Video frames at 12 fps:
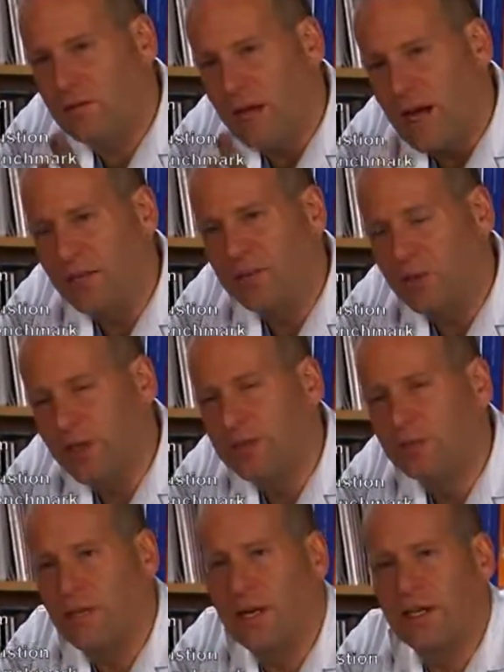
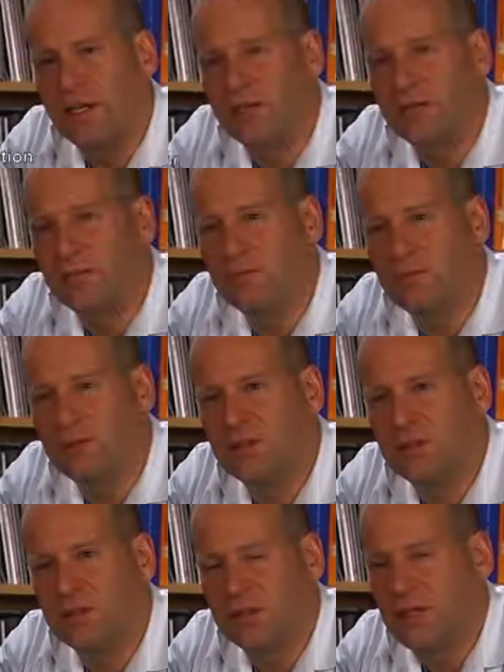actuation mechanism
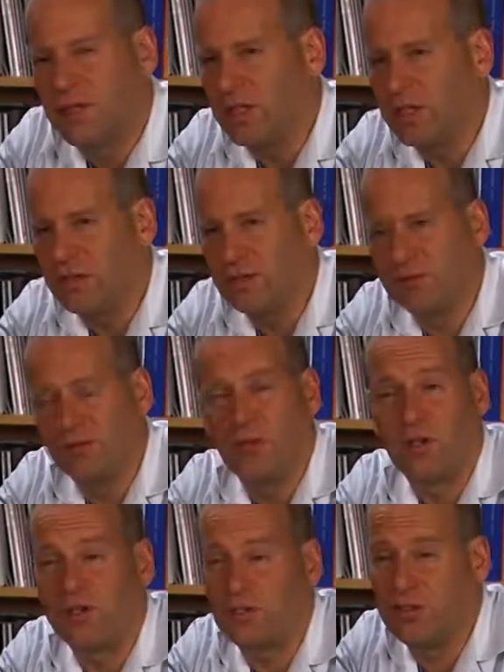that his
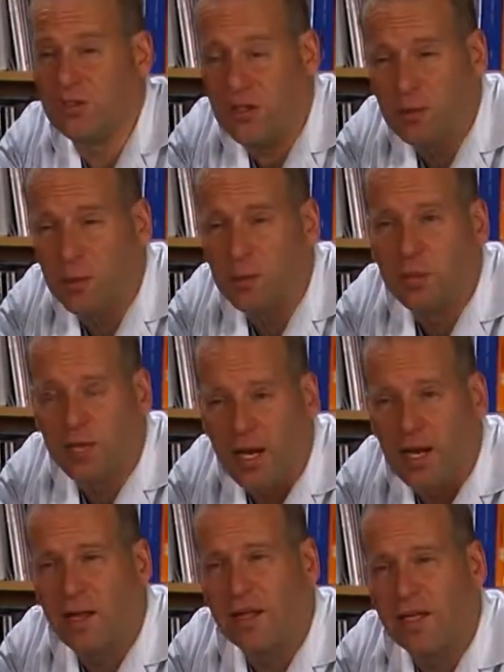very simple but
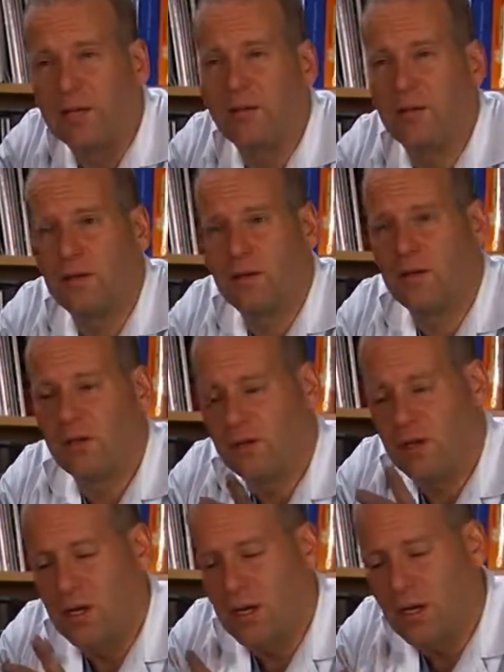elegant
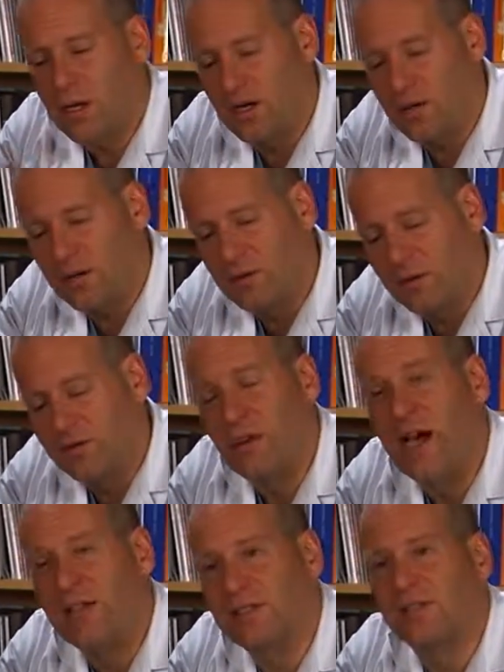
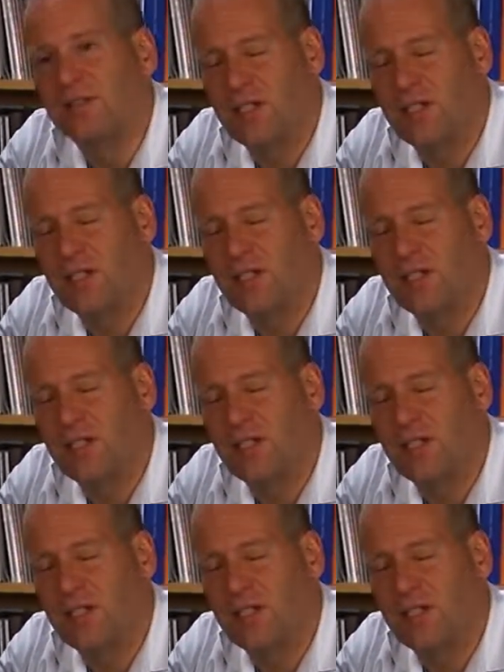device is